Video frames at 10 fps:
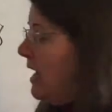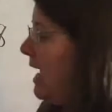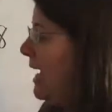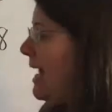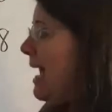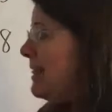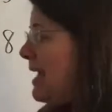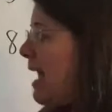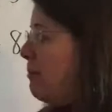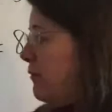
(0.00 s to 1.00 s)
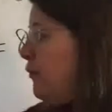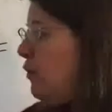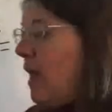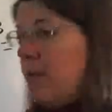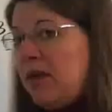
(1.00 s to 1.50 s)
And I prefer
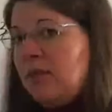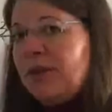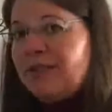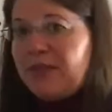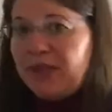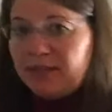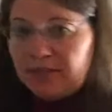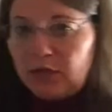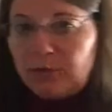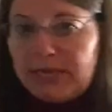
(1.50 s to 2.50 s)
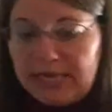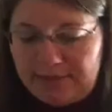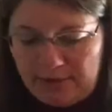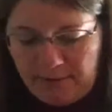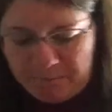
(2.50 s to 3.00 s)
that method because I think it's a little bit easier.